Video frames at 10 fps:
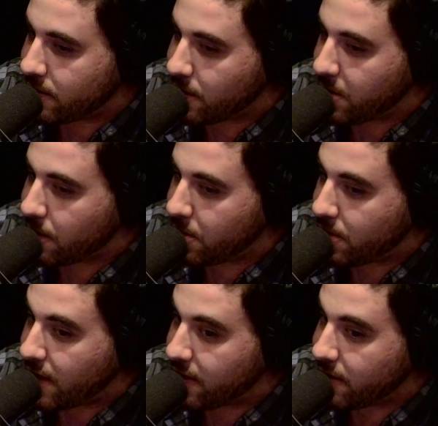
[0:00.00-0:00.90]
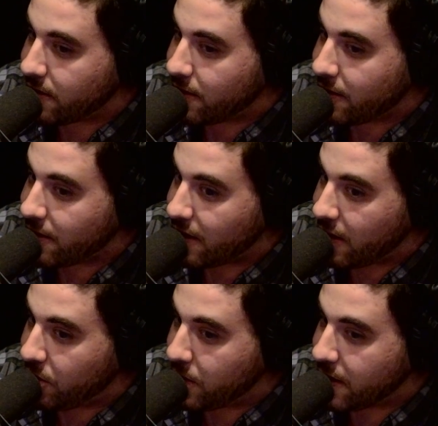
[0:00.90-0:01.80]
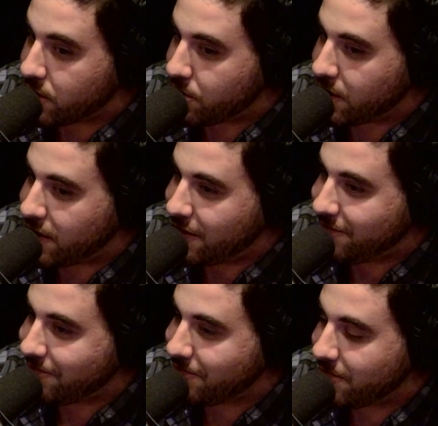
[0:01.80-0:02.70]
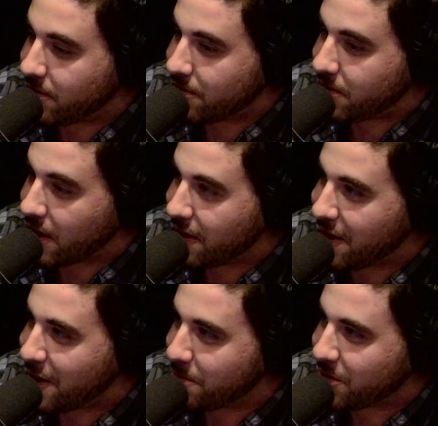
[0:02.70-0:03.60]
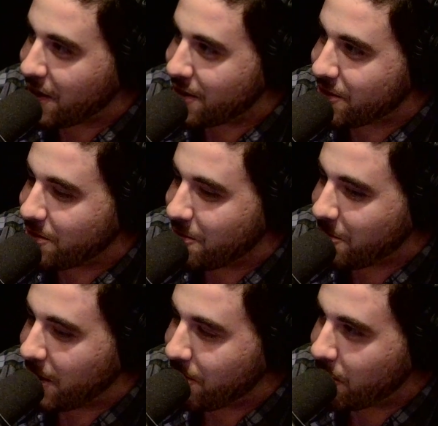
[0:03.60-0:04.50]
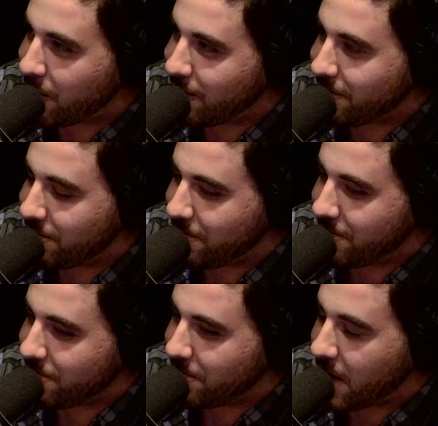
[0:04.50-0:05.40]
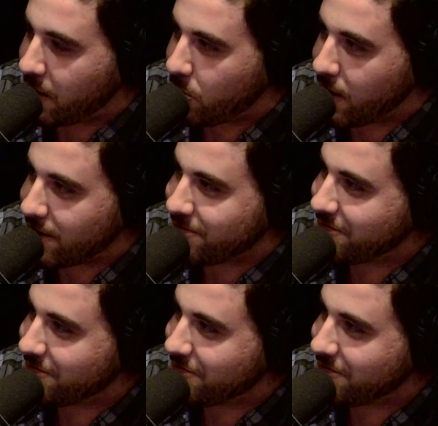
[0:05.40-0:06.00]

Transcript: www.hillcountry.com/slash wait for it ny.